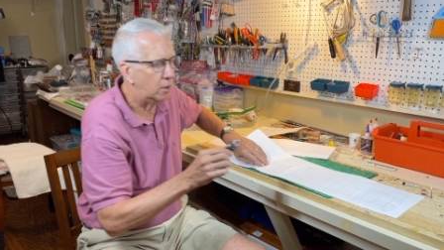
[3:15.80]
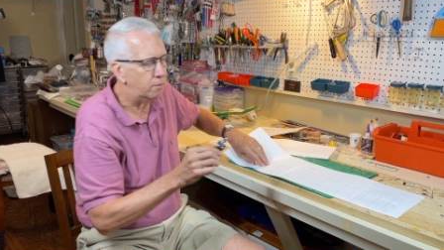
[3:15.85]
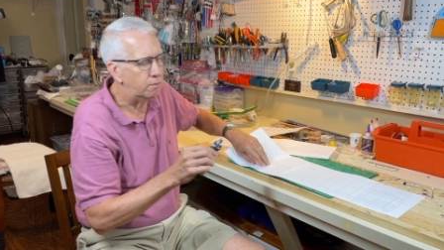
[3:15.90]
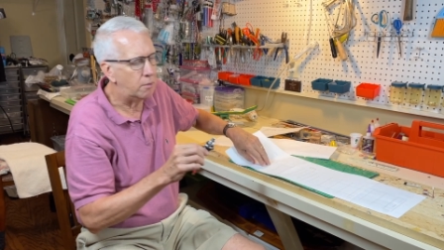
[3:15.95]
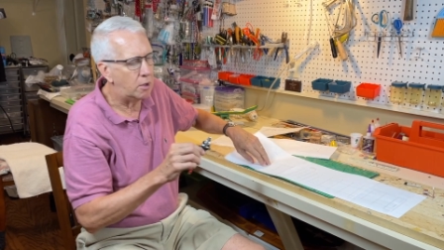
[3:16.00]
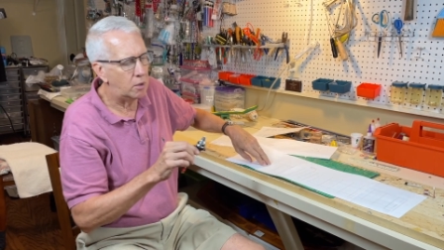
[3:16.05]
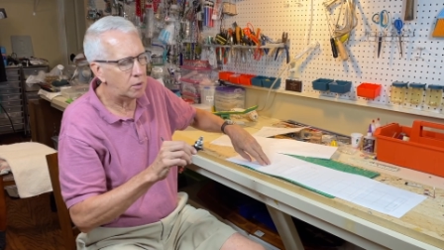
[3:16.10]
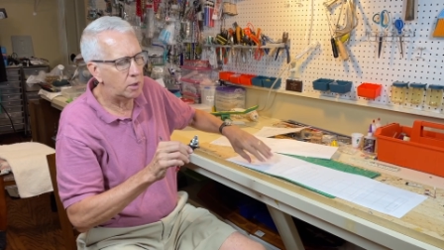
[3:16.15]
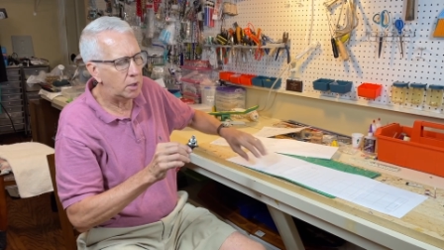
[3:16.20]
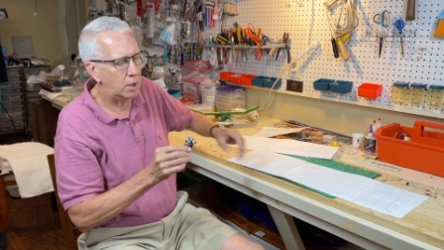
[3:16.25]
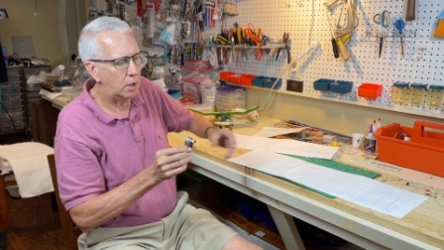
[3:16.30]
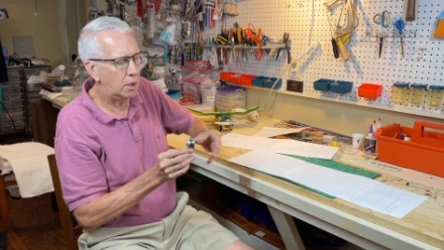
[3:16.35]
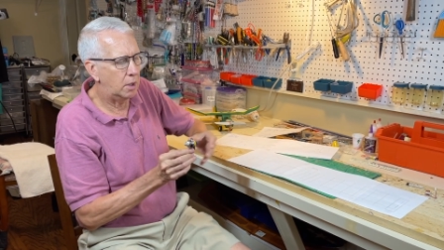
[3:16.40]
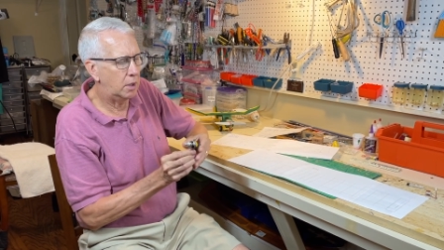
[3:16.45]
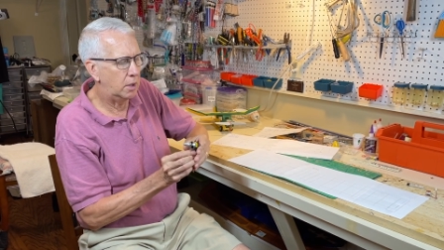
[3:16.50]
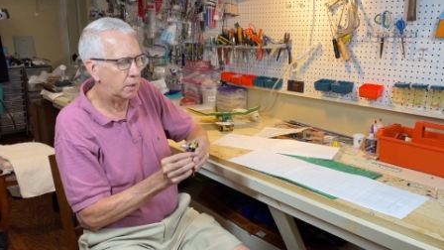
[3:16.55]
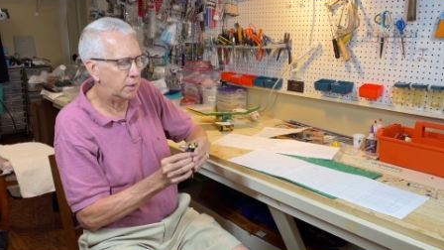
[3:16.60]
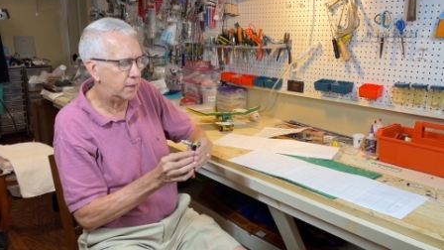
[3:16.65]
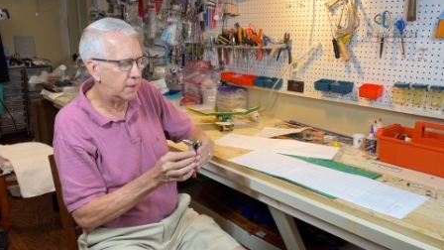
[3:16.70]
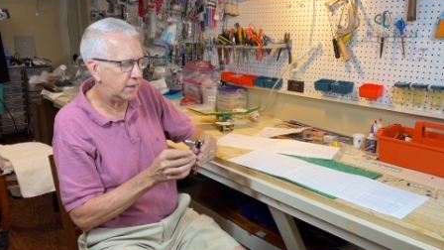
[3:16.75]
a motor.
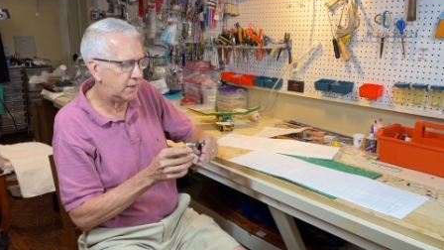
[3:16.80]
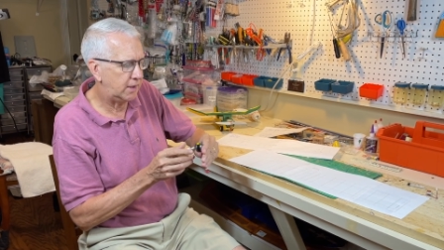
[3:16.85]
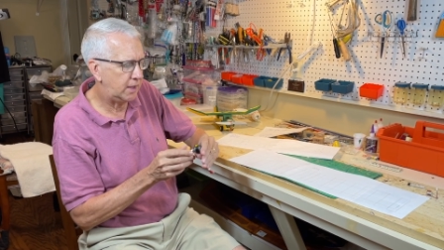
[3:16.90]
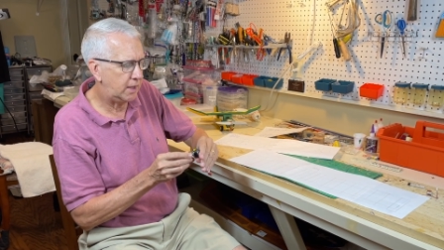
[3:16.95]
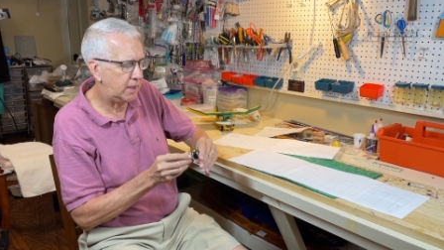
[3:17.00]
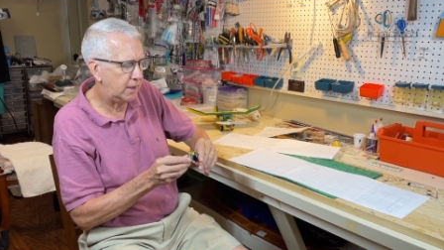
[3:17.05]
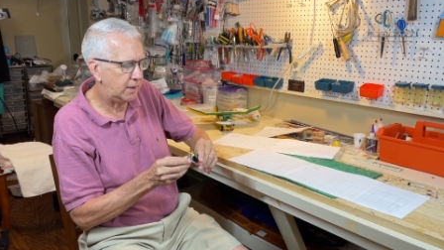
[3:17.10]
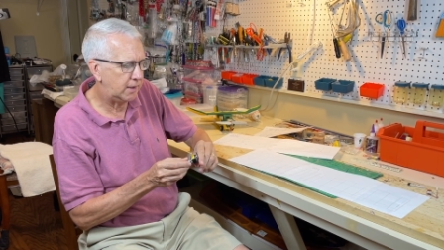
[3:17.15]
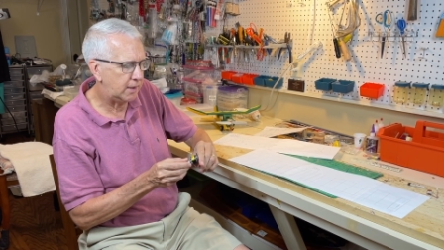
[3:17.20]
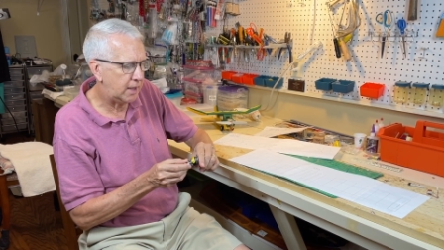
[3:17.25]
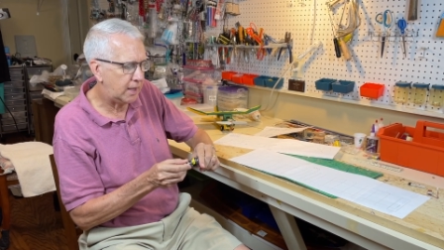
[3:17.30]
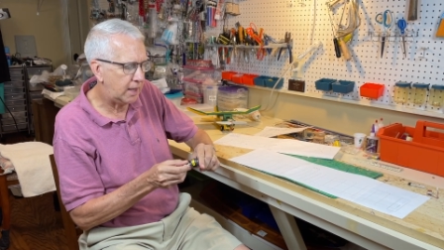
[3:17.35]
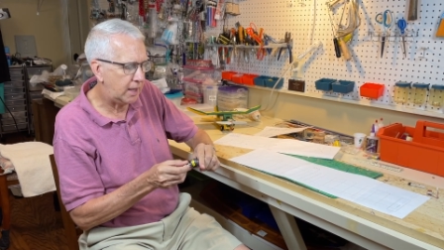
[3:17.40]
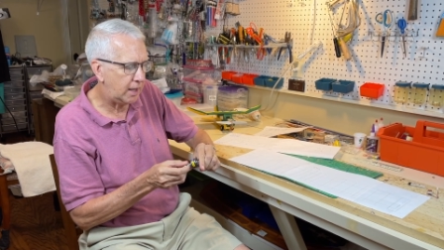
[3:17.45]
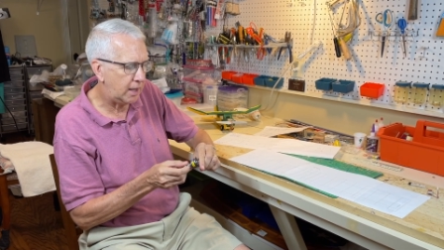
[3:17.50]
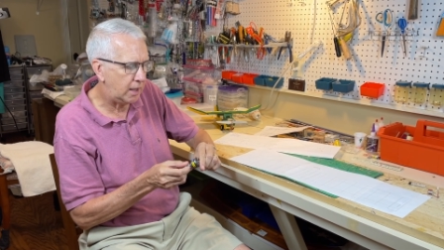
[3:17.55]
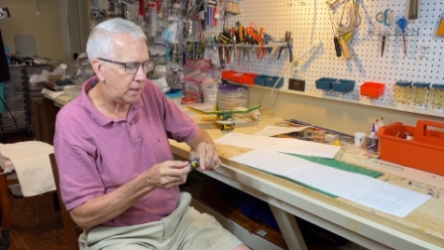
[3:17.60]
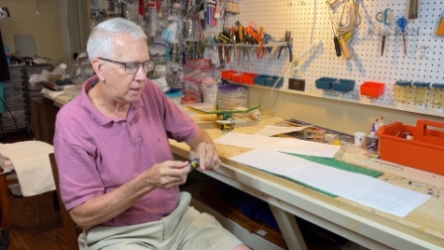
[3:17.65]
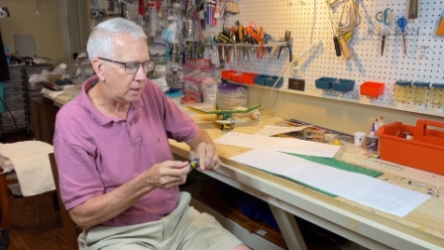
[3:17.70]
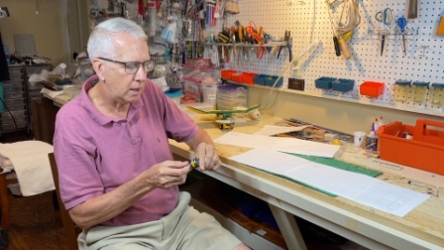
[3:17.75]
This is
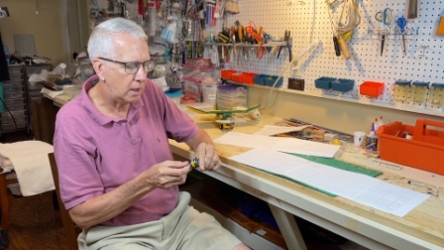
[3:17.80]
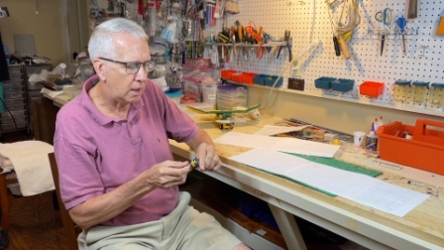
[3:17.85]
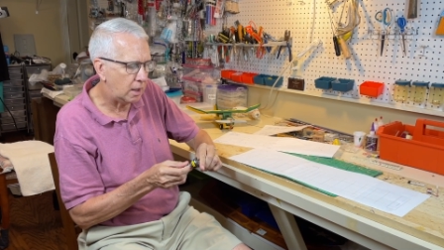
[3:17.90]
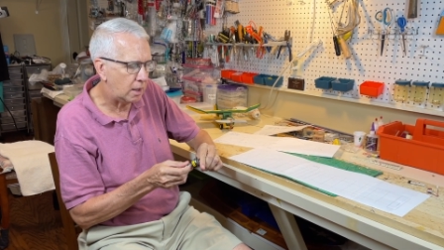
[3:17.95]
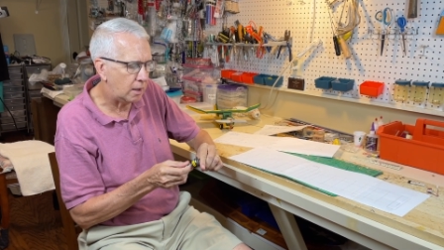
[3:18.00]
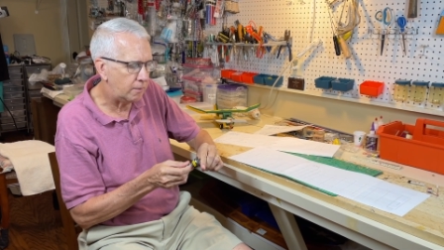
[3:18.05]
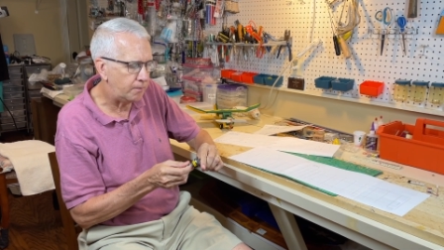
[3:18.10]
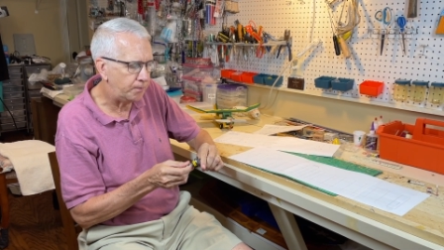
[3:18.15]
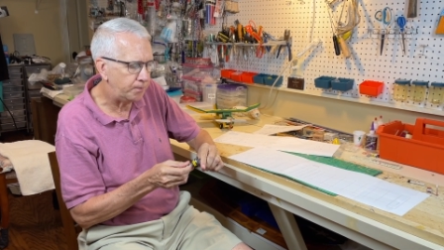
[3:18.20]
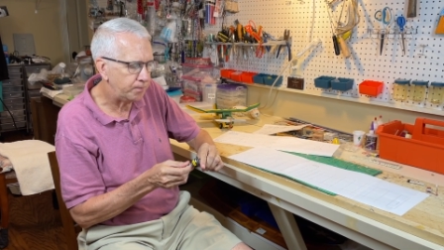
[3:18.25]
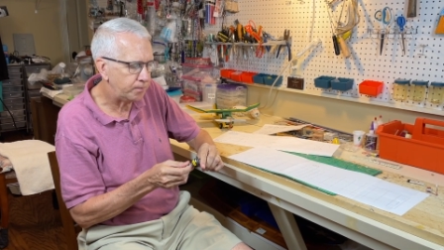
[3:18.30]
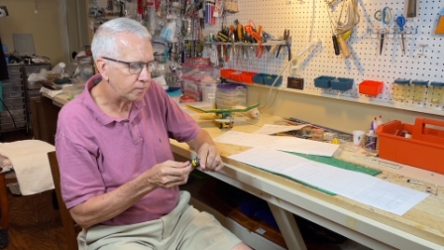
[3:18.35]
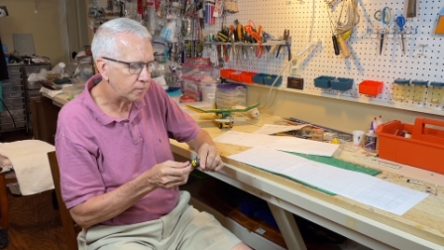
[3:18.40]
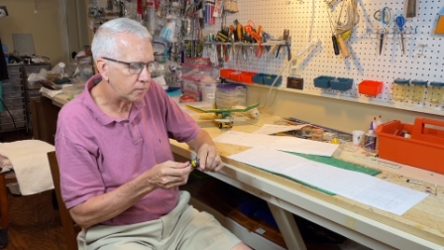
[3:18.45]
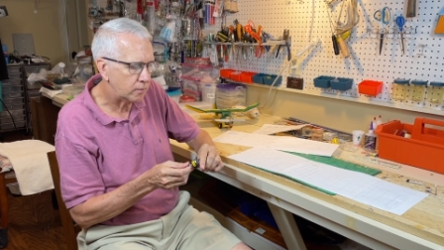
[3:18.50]
a, um,